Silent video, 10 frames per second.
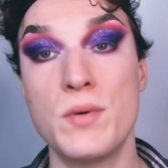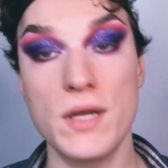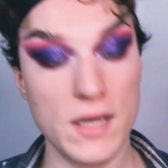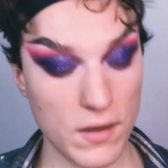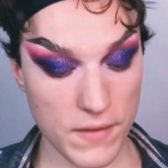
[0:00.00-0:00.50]

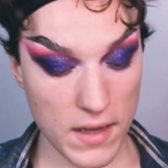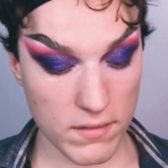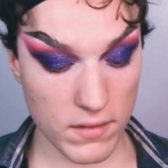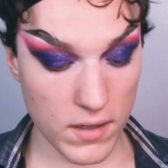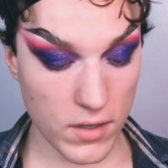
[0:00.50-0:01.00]
it on that
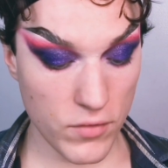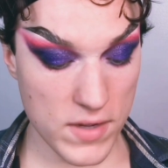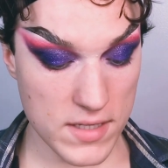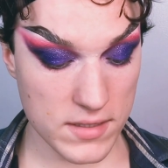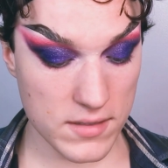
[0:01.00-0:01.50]

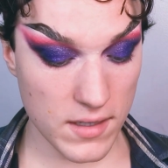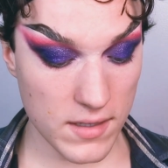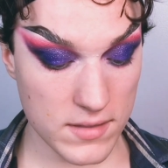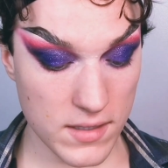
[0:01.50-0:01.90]
crease and it's